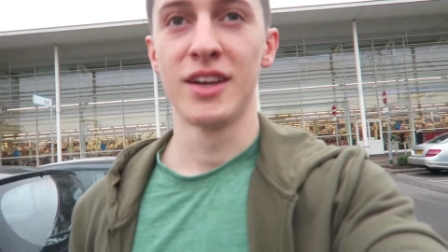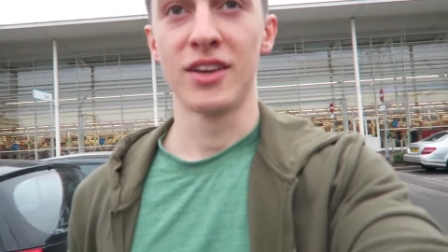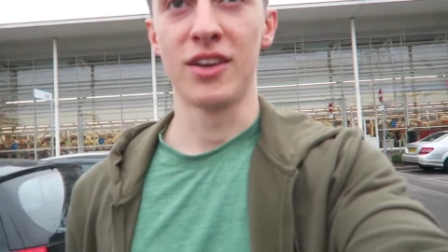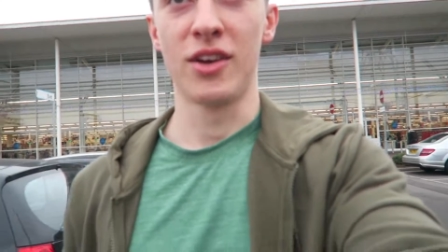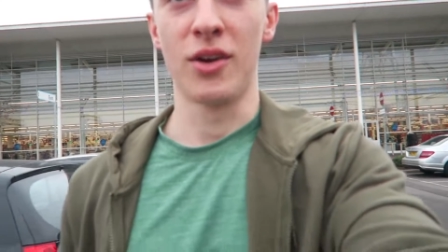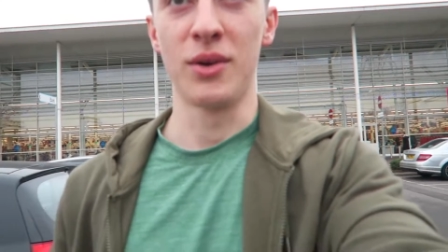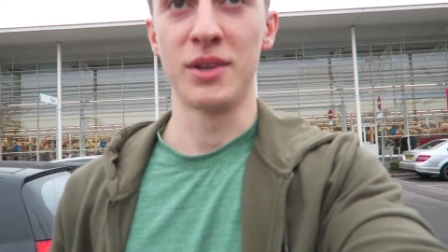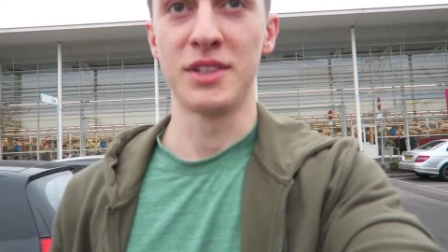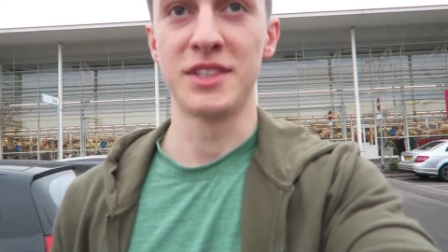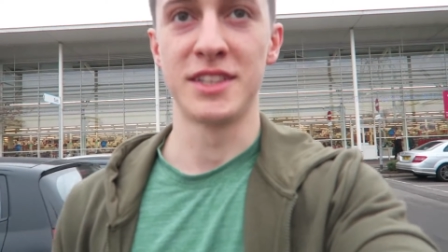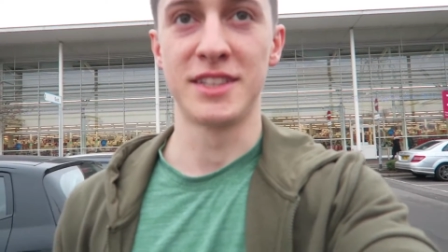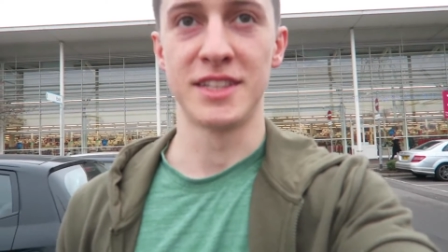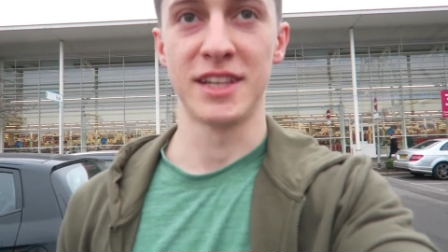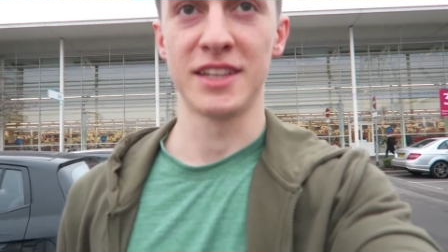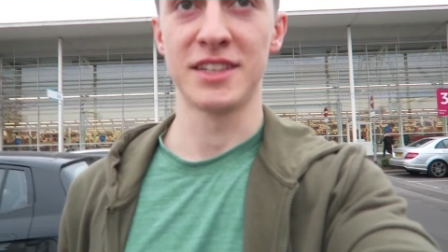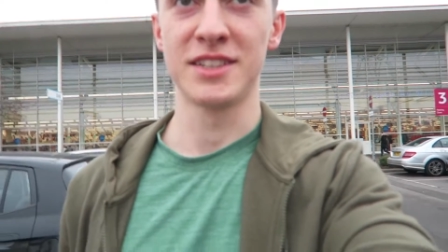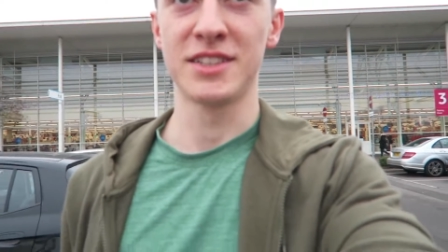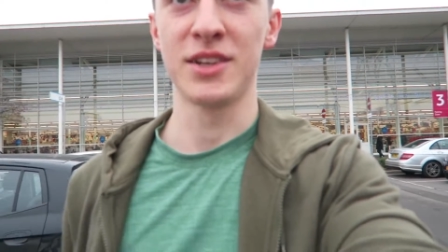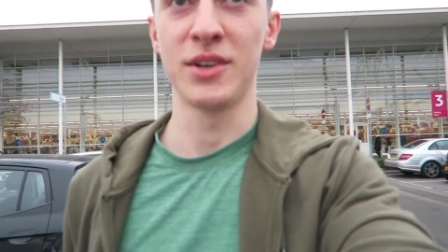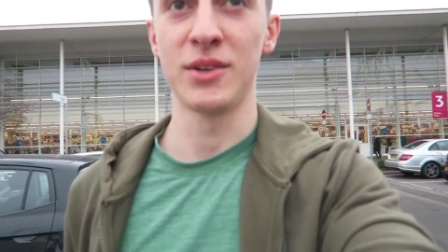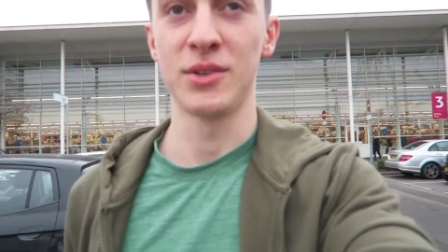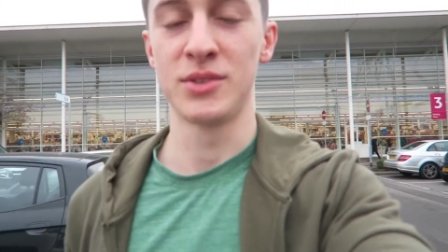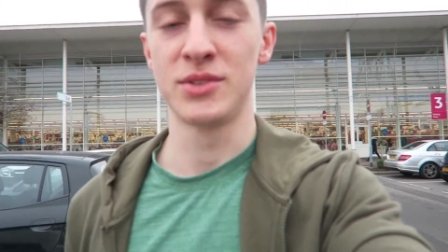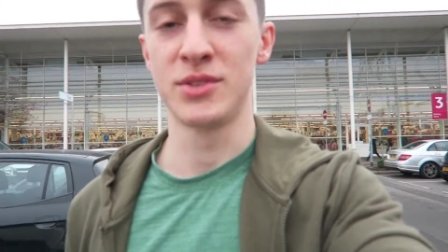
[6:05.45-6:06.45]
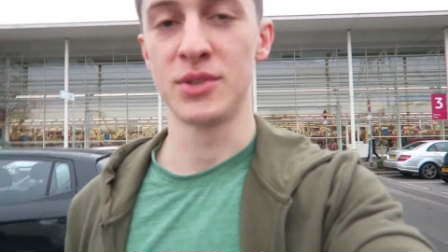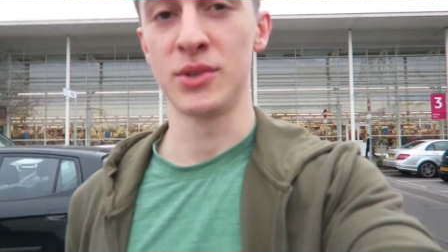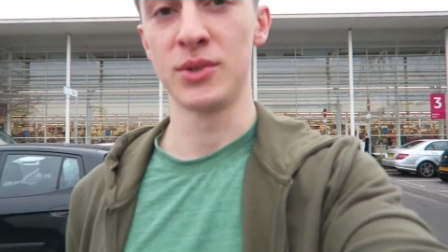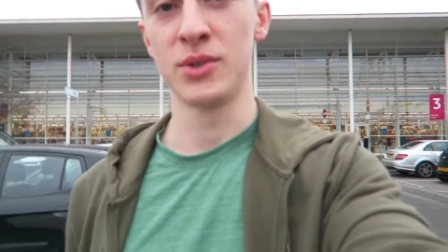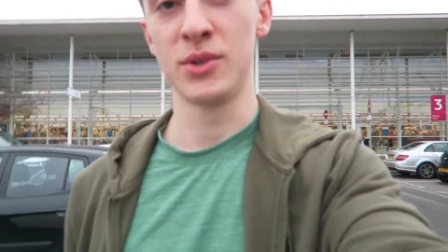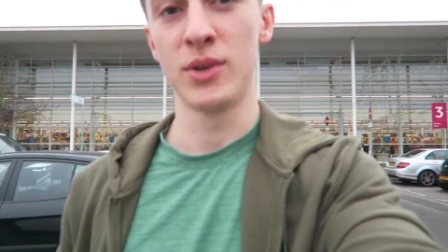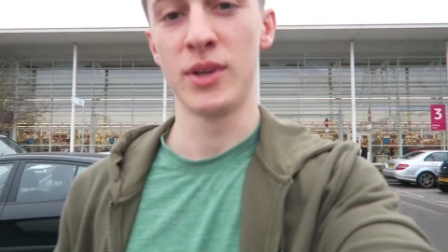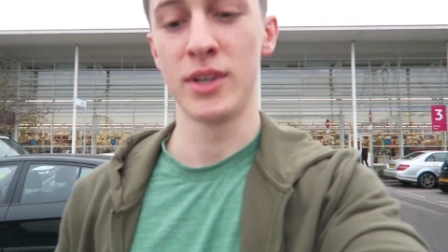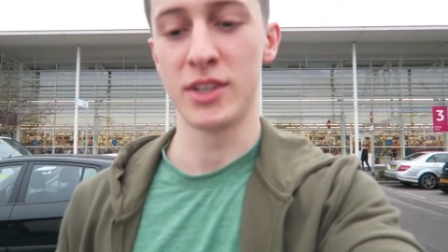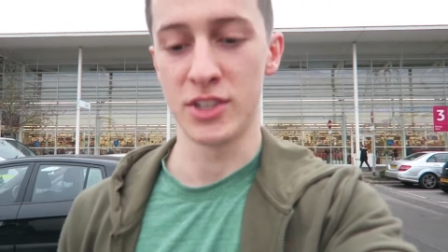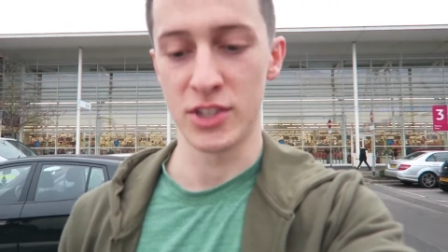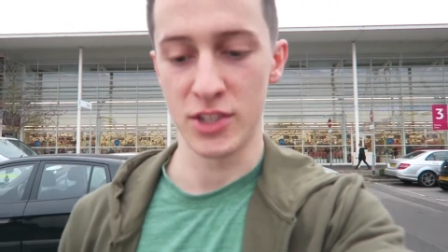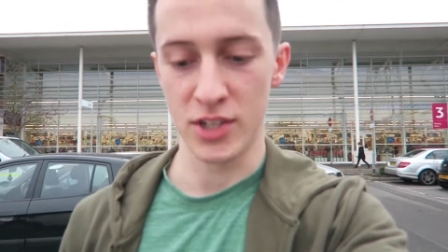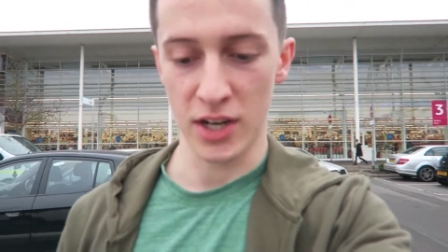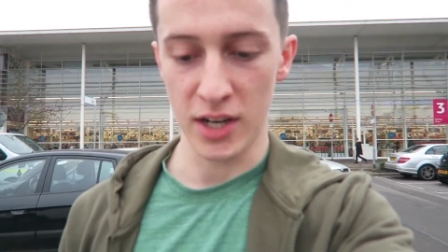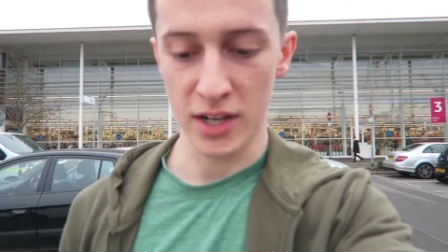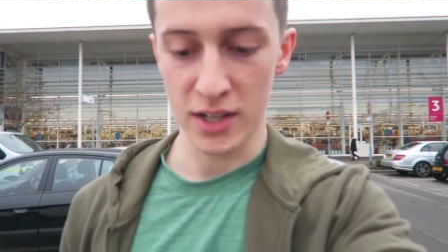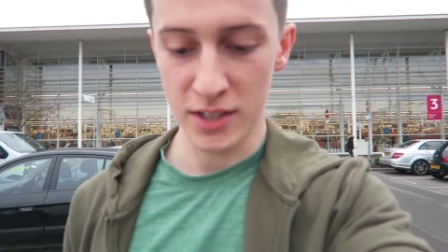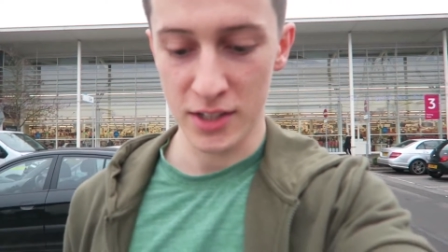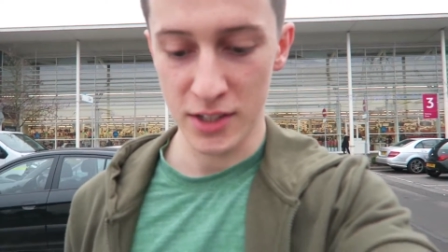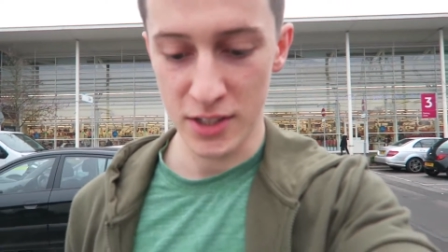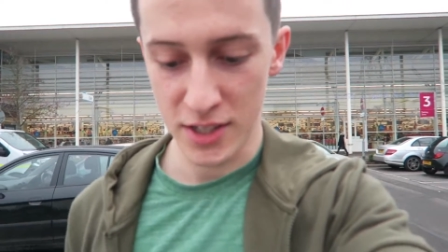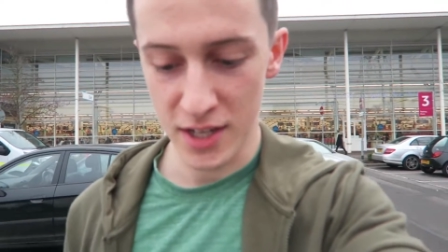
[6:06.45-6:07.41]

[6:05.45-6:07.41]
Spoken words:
go into Tesco to exchange.